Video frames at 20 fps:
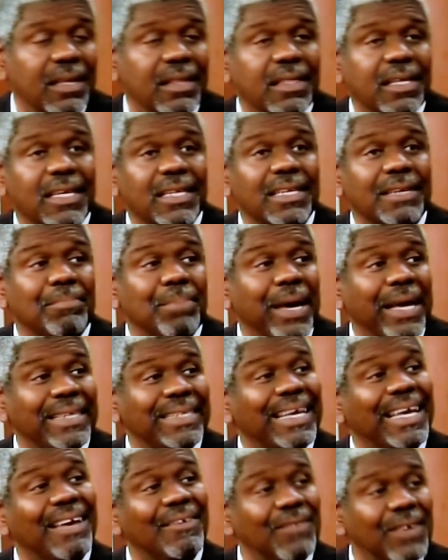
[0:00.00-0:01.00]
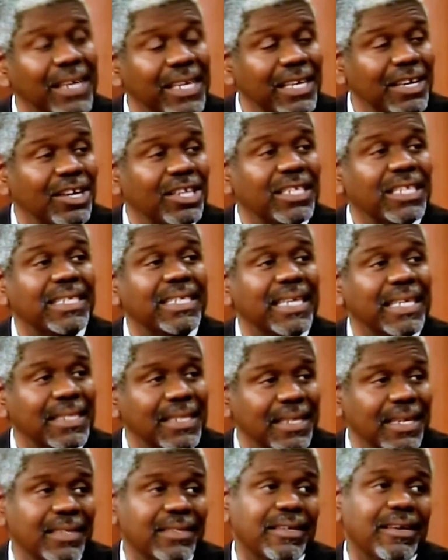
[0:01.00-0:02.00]
they depend heavily on the
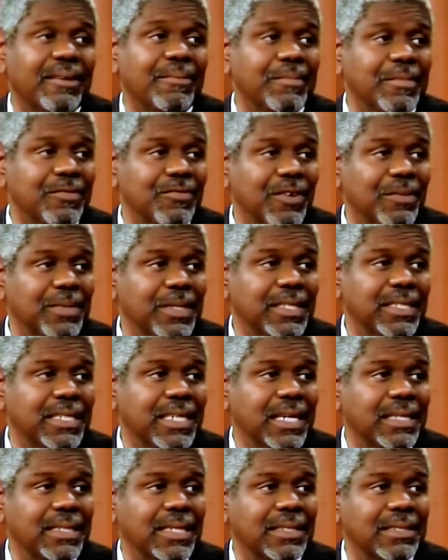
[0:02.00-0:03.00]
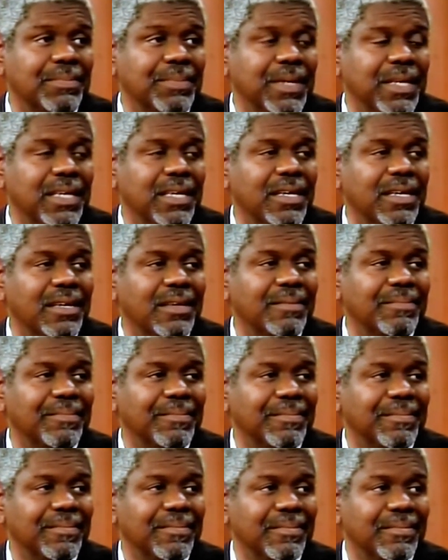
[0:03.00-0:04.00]
data that comes from the CSSP. Well, it's
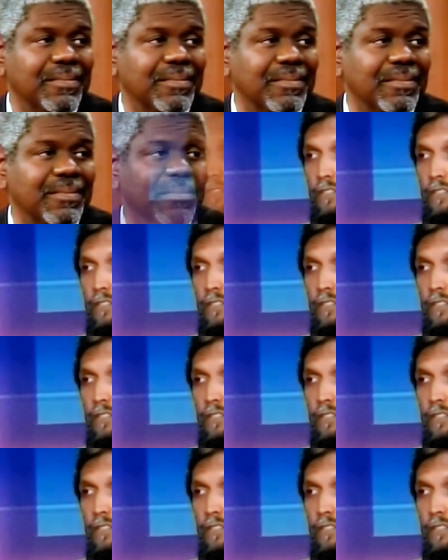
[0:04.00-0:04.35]
a whole different